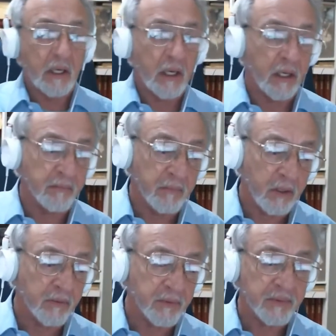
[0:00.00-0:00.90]
Um,
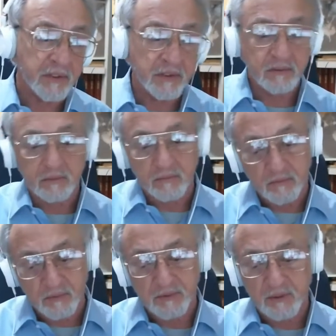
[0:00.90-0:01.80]
although they deal
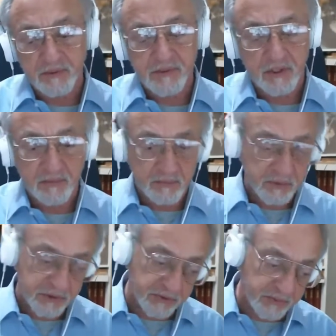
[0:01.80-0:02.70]
with all the same
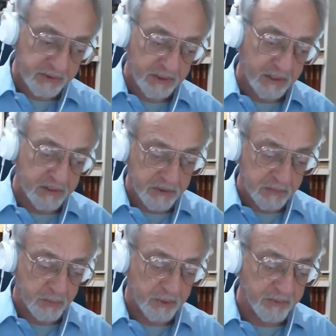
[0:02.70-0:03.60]
emotions, but they kind of
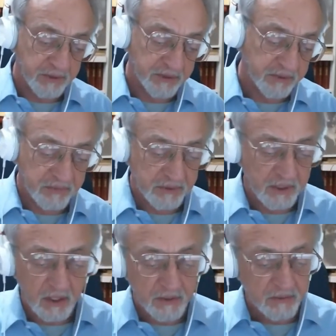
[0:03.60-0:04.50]
just put them into different
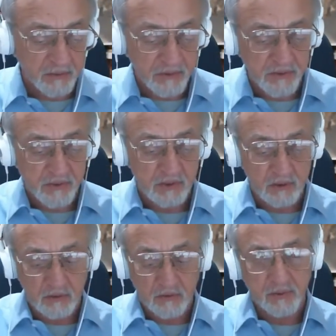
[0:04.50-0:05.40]
categories
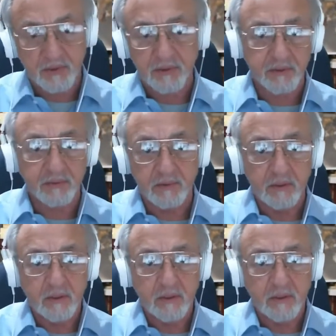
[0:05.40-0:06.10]
according to,